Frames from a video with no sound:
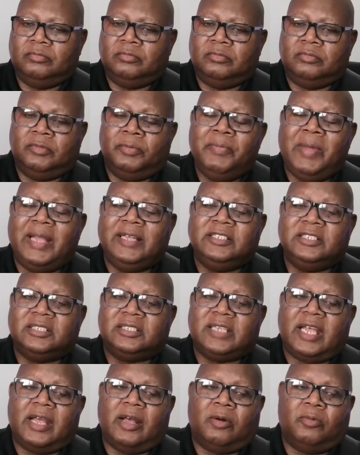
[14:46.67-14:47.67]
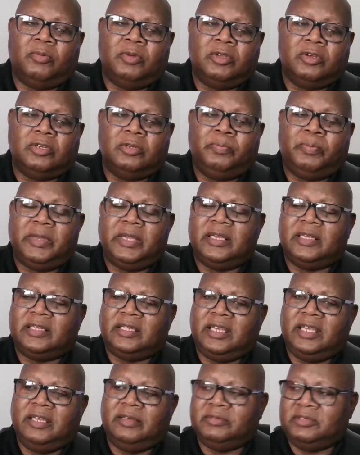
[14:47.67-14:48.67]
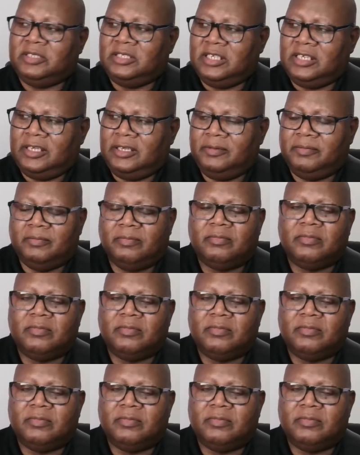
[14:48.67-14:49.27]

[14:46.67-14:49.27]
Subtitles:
Major scale. We're going to be in key of C.